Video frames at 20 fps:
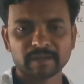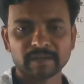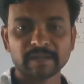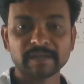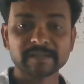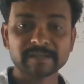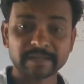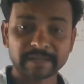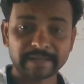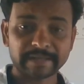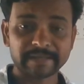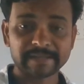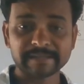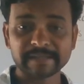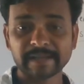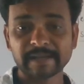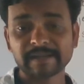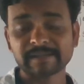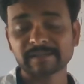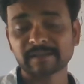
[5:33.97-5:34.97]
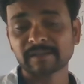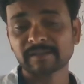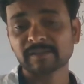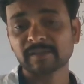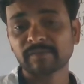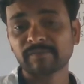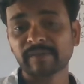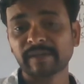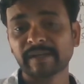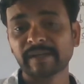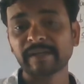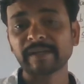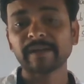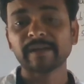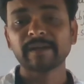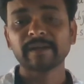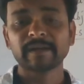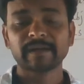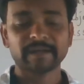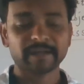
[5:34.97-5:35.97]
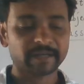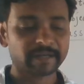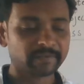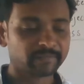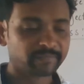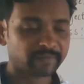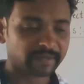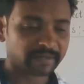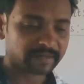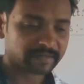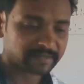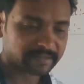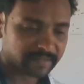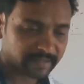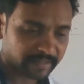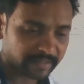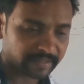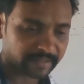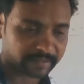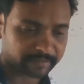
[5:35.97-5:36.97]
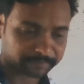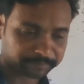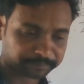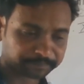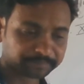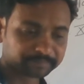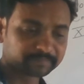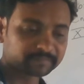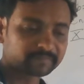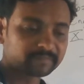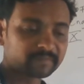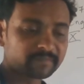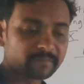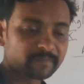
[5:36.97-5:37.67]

His desires also very different. See here.